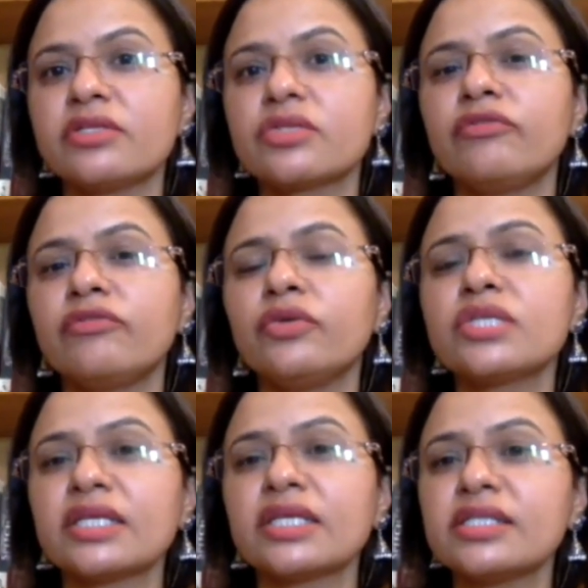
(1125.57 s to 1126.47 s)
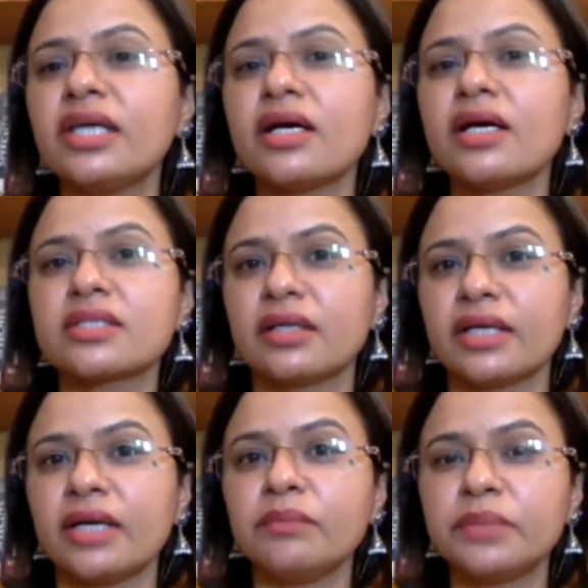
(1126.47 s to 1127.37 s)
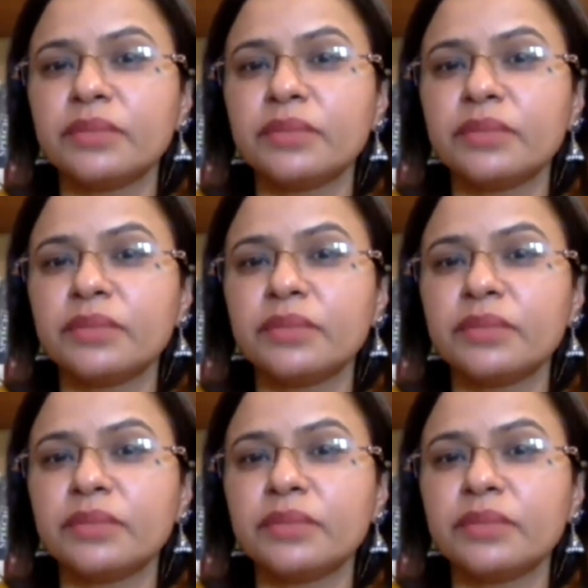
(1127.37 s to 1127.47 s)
So if you suddenly ask a gram